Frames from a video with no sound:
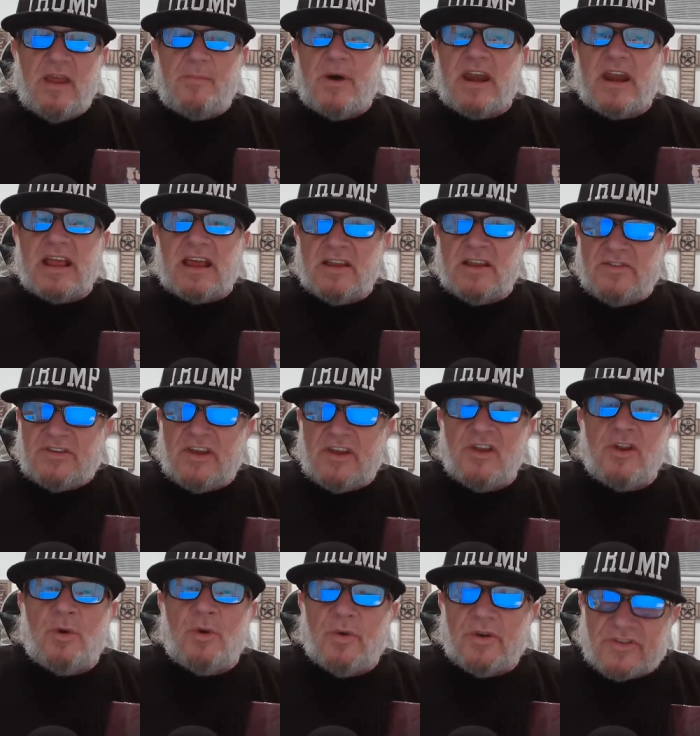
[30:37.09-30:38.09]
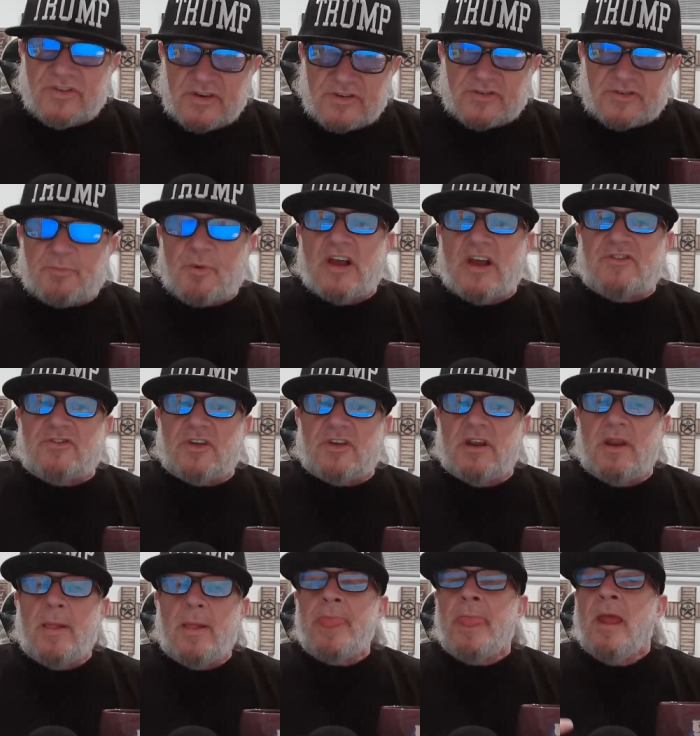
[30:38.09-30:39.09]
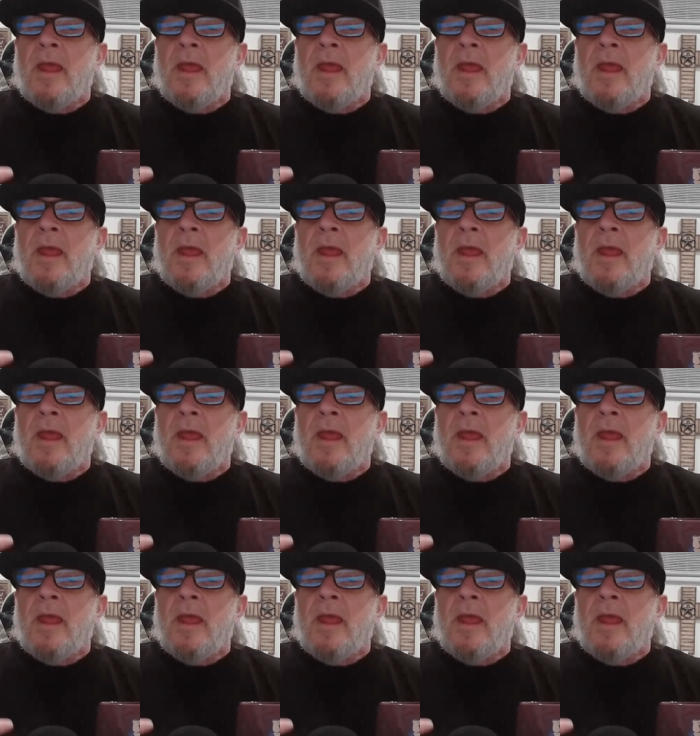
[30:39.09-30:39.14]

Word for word: but a continuous expression